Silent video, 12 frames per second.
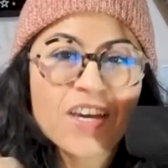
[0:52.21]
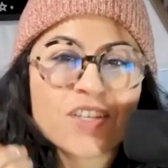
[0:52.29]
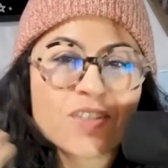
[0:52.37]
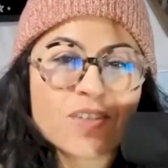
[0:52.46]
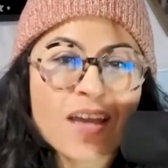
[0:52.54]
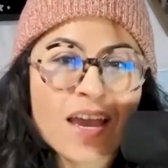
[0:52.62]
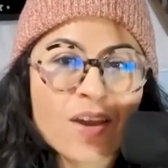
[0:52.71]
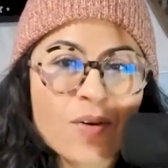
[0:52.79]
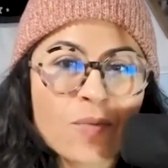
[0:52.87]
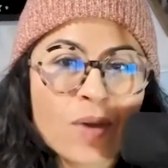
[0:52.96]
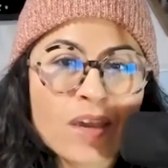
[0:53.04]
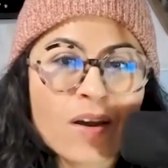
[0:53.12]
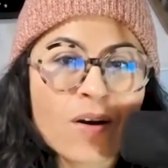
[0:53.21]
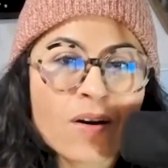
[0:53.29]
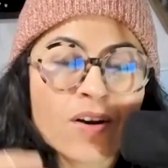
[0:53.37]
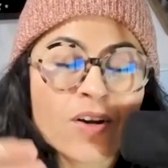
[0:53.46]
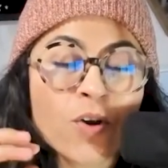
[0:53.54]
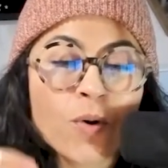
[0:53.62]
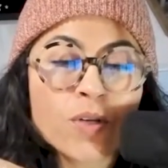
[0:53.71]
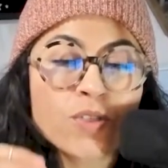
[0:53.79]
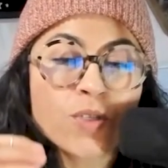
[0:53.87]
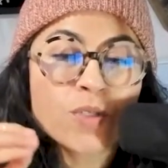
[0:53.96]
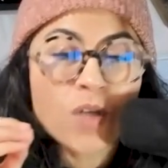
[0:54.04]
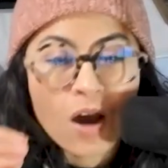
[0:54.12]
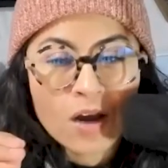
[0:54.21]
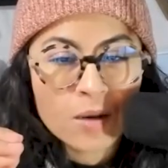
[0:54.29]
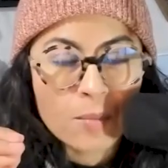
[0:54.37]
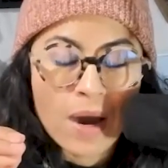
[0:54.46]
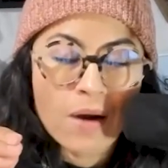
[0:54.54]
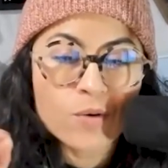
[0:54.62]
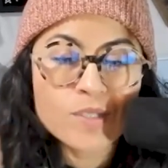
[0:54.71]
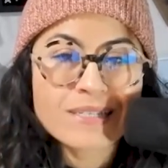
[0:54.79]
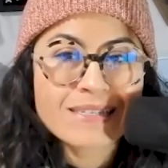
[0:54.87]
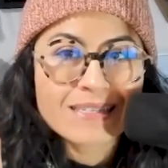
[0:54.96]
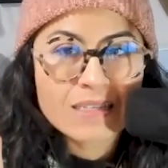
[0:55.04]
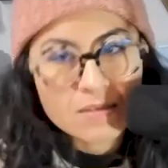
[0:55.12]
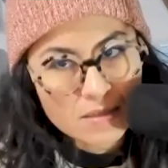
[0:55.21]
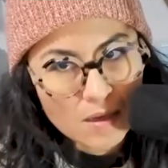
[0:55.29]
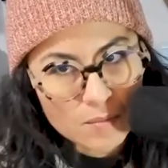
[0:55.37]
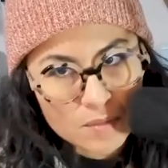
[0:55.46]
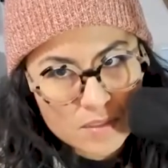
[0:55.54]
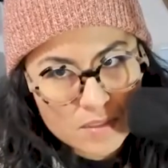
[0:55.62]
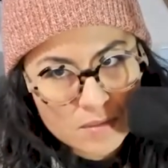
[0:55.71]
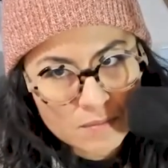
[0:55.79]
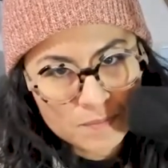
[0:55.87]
Today, we are going to talk about systems.